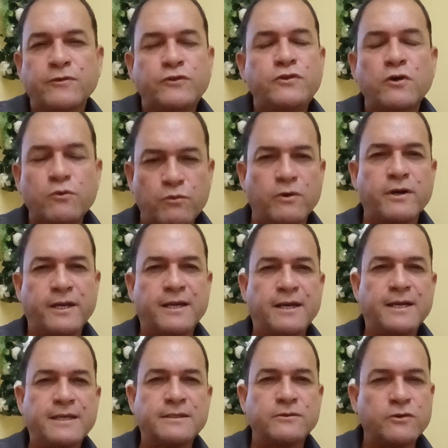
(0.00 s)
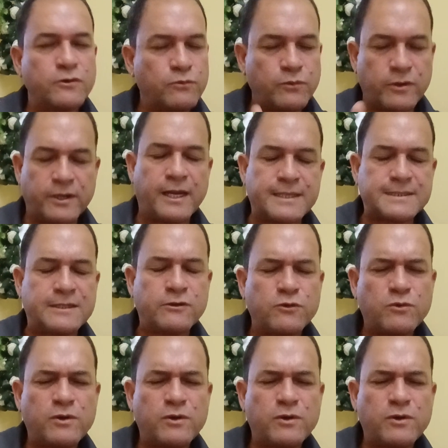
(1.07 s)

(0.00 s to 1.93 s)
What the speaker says: don't worry, guys. Don't worry. I said don't